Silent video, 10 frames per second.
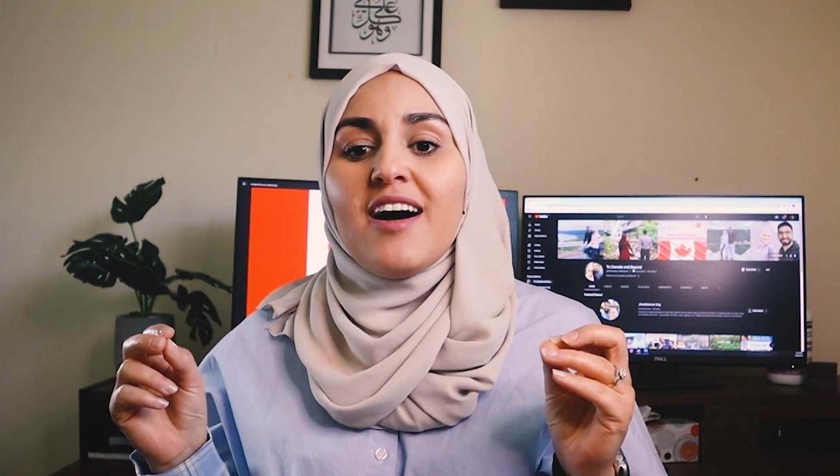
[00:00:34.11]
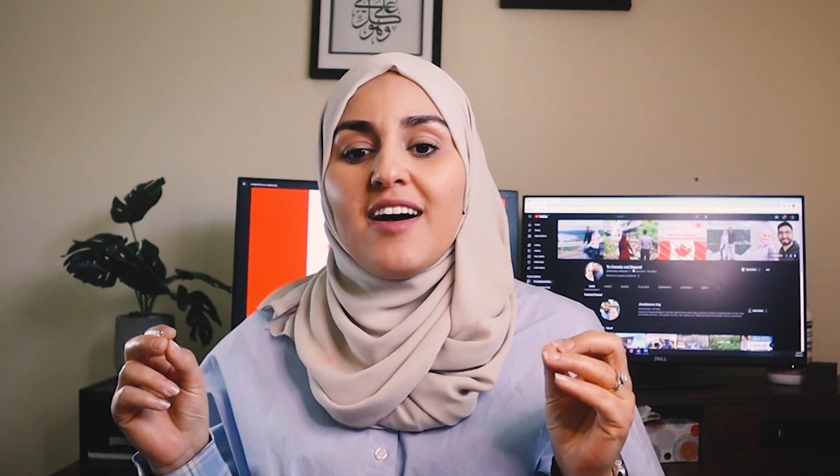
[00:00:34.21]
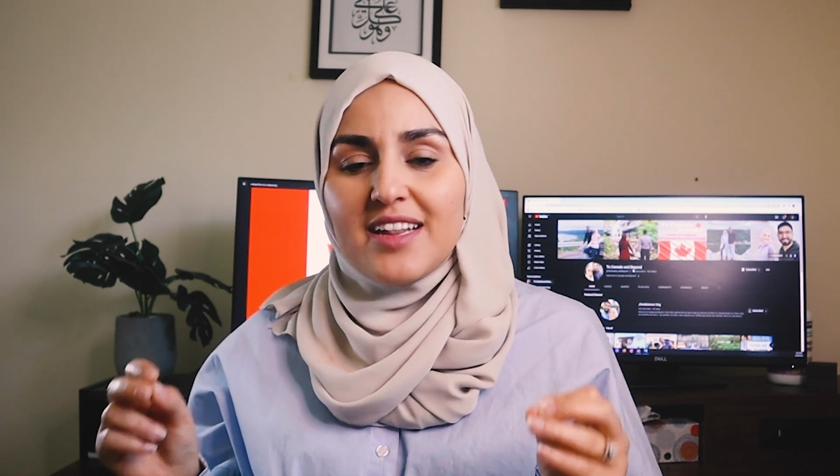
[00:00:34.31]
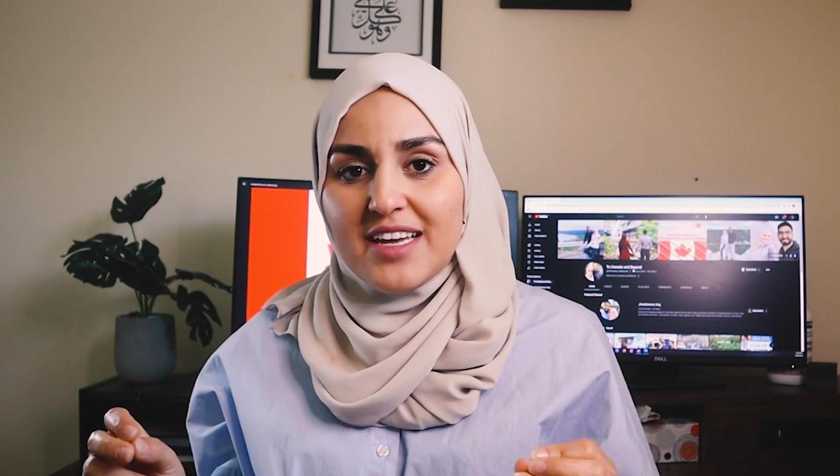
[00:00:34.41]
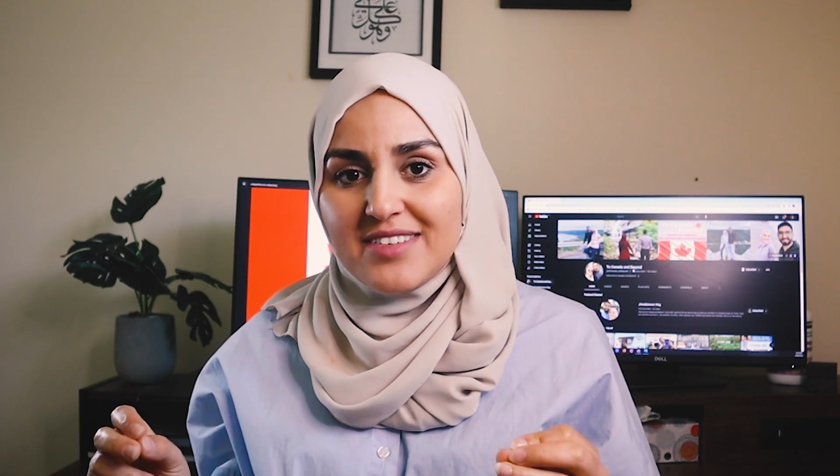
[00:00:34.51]

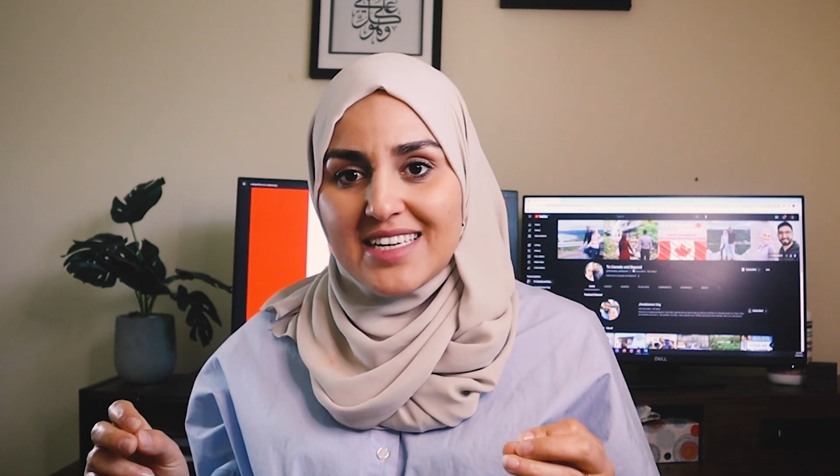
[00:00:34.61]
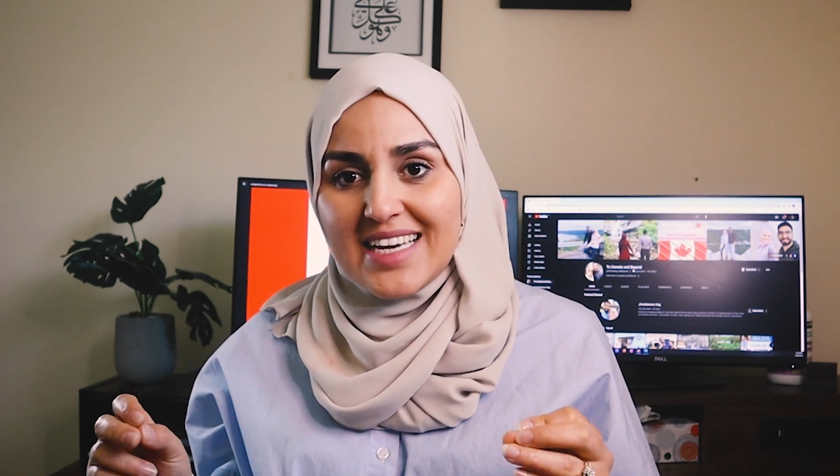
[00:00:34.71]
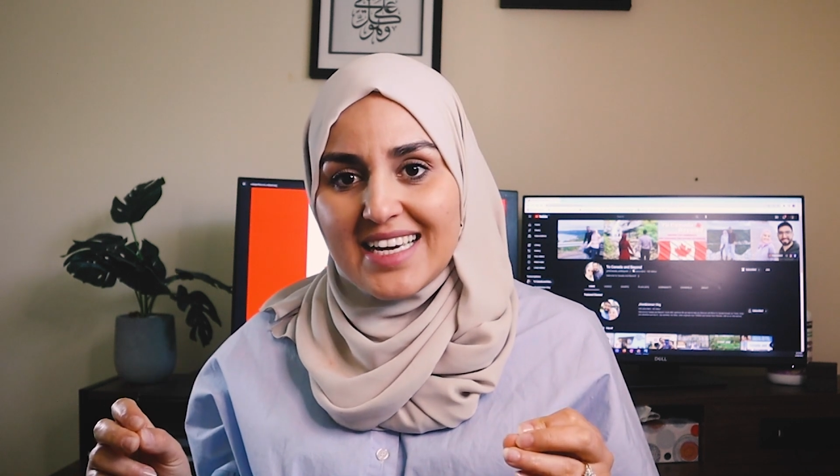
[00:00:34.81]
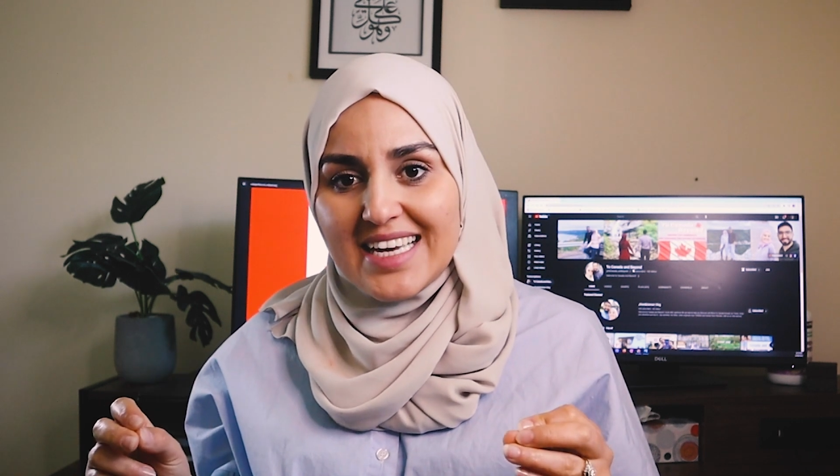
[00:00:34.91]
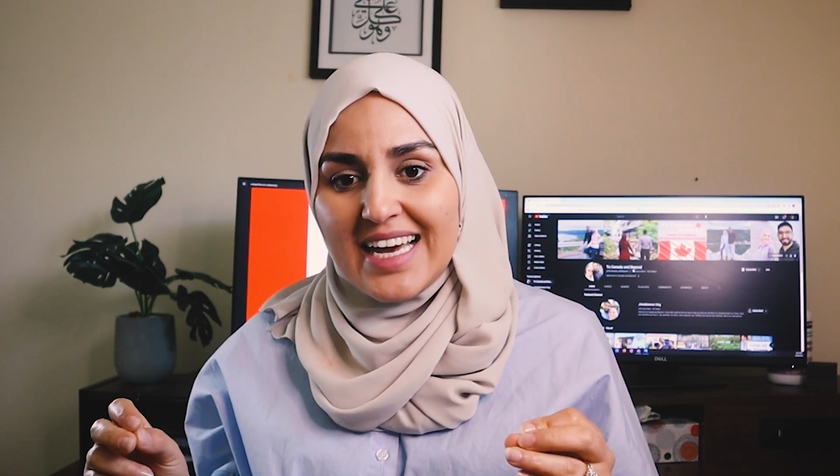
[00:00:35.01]
on living
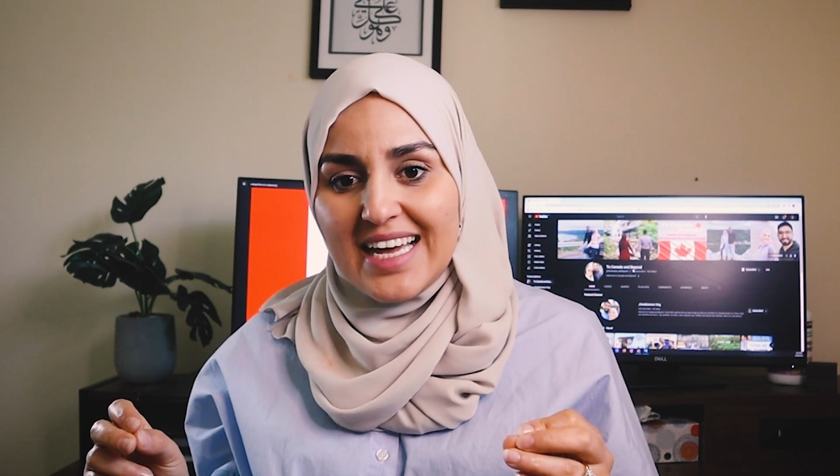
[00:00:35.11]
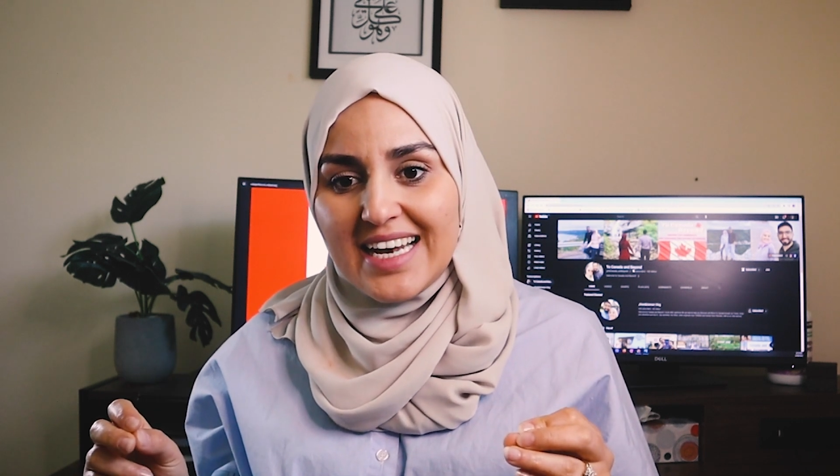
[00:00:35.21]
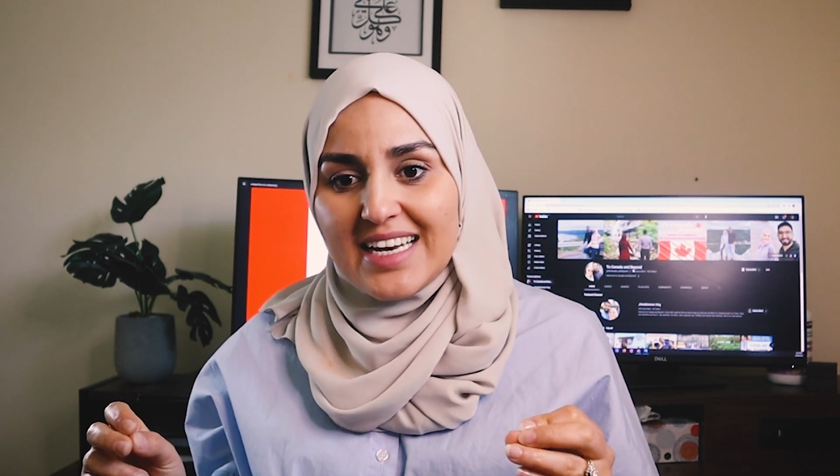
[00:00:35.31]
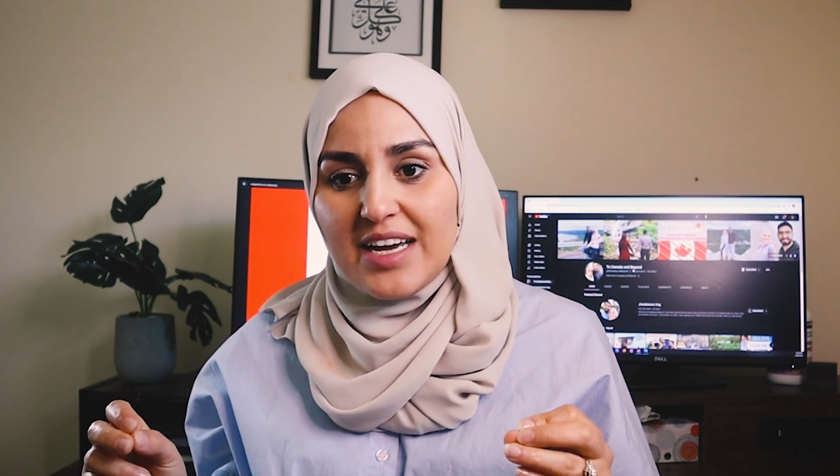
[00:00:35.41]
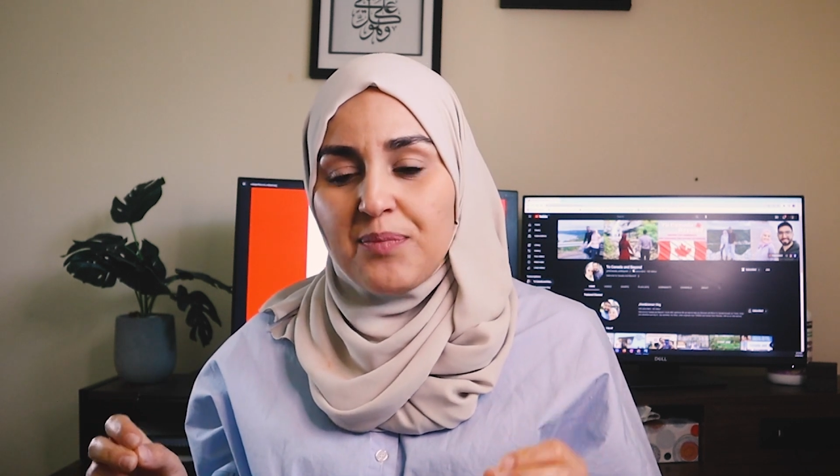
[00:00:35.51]
in
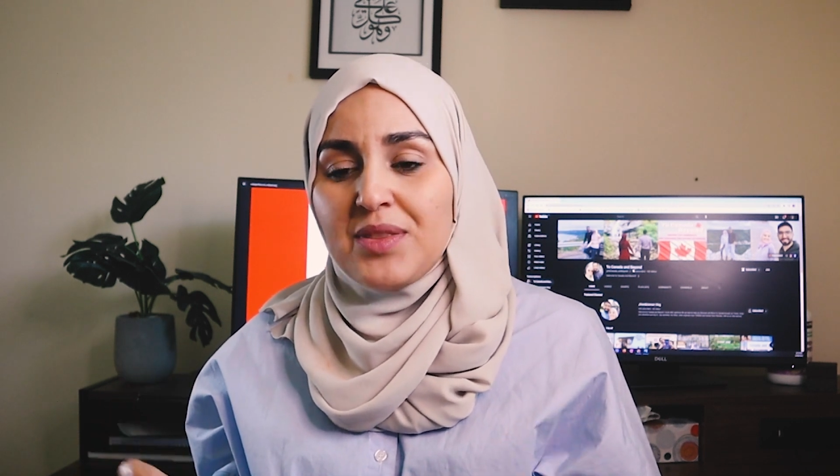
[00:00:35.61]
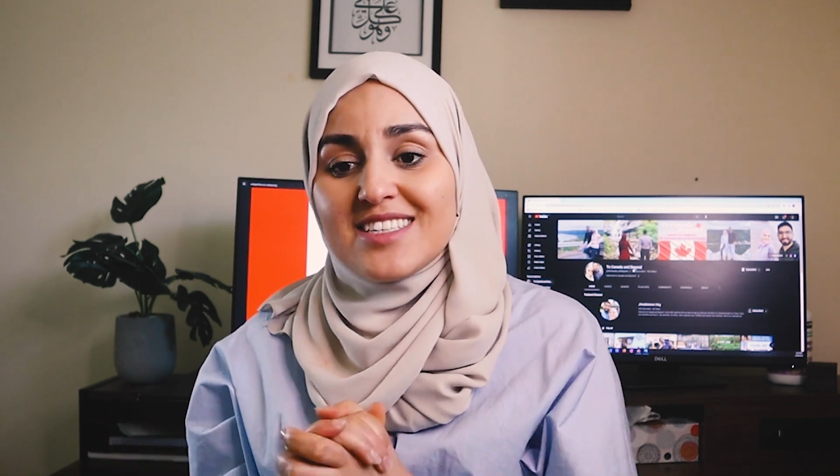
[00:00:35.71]
Canada.